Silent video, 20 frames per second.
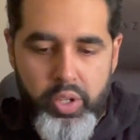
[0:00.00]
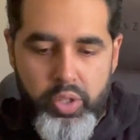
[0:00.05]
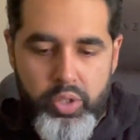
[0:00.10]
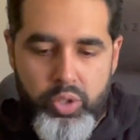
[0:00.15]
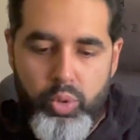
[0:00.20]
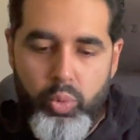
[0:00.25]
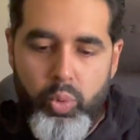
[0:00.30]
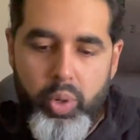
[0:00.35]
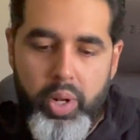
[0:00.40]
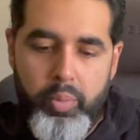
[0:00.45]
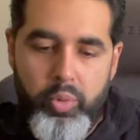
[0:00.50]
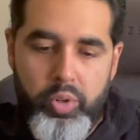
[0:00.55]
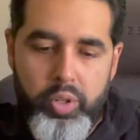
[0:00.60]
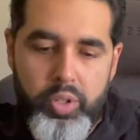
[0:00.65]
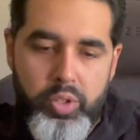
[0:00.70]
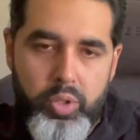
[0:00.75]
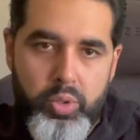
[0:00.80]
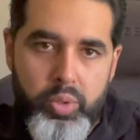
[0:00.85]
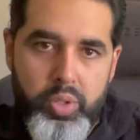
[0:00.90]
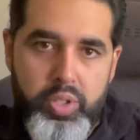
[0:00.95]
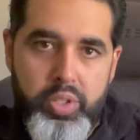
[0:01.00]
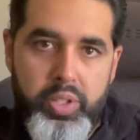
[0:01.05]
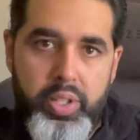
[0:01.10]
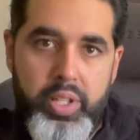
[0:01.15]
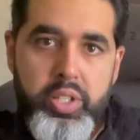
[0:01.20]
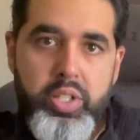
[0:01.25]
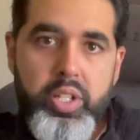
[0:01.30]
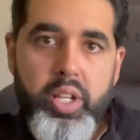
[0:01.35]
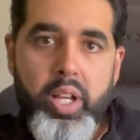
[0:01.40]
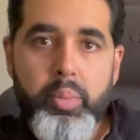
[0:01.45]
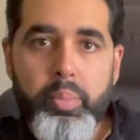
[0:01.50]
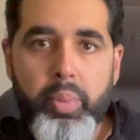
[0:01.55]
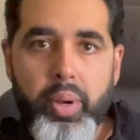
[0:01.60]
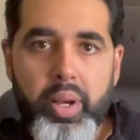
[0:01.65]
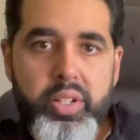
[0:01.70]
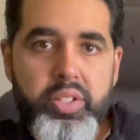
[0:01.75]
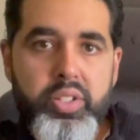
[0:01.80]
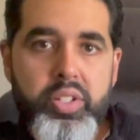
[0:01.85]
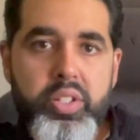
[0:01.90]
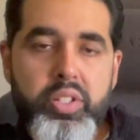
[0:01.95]
So what I'm going to do is let's
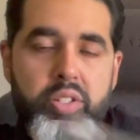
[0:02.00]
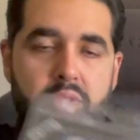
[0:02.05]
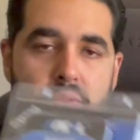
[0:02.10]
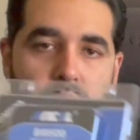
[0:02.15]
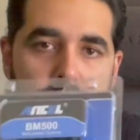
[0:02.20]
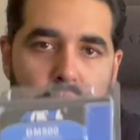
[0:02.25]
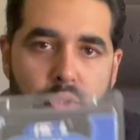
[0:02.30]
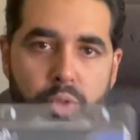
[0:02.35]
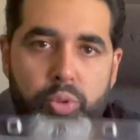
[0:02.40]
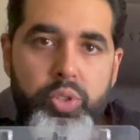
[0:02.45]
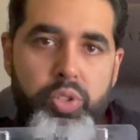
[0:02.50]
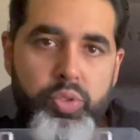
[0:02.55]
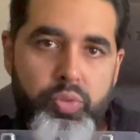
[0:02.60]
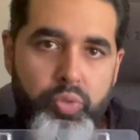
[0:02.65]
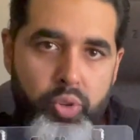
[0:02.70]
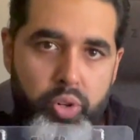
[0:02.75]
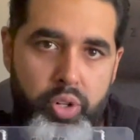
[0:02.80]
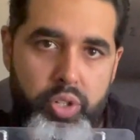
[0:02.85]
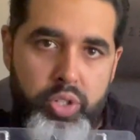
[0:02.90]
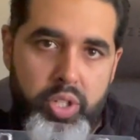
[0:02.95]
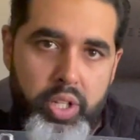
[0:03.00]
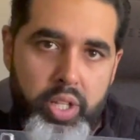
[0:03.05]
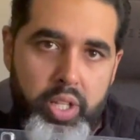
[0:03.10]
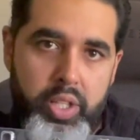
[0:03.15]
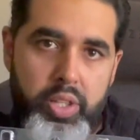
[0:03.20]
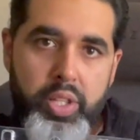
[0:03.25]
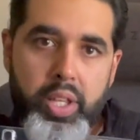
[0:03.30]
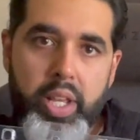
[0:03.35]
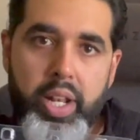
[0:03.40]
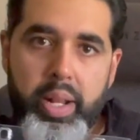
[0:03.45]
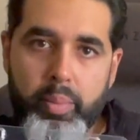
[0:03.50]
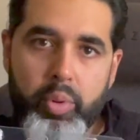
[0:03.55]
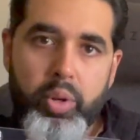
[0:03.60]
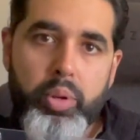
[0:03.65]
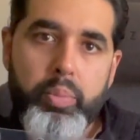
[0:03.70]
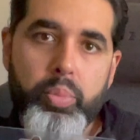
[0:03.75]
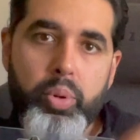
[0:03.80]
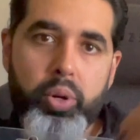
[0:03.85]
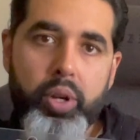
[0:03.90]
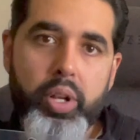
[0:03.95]
unbox this, review this first, and then I'm going
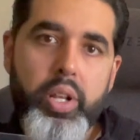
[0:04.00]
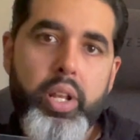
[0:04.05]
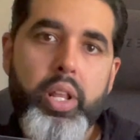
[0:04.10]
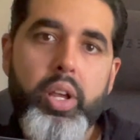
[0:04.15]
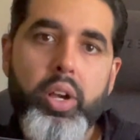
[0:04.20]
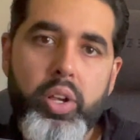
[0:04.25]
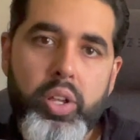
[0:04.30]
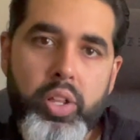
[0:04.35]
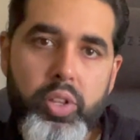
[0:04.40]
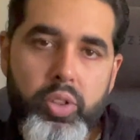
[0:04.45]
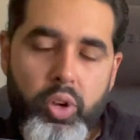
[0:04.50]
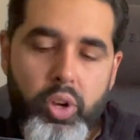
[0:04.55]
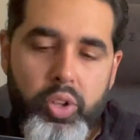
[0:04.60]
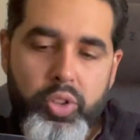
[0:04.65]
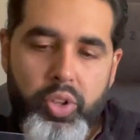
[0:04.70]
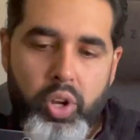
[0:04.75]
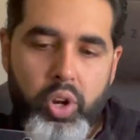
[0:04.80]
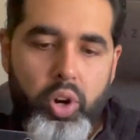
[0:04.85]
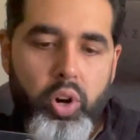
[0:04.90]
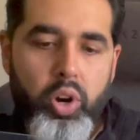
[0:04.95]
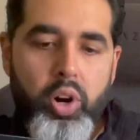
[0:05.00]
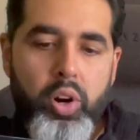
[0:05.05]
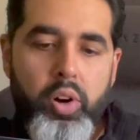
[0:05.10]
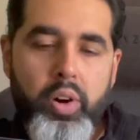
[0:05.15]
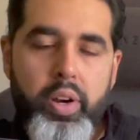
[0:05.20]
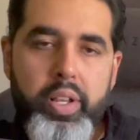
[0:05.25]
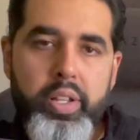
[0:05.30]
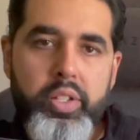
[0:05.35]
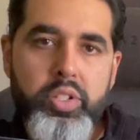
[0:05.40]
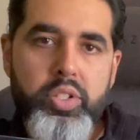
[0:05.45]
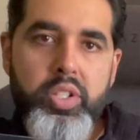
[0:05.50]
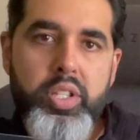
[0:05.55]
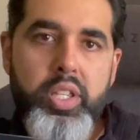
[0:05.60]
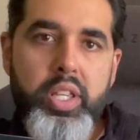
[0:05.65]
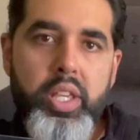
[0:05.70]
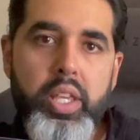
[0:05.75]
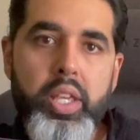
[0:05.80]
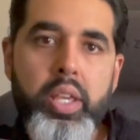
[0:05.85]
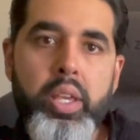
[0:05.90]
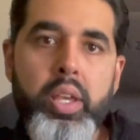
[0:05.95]
to put it in on the car and
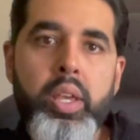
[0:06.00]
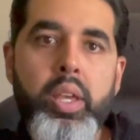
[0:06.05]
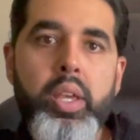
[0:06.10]
see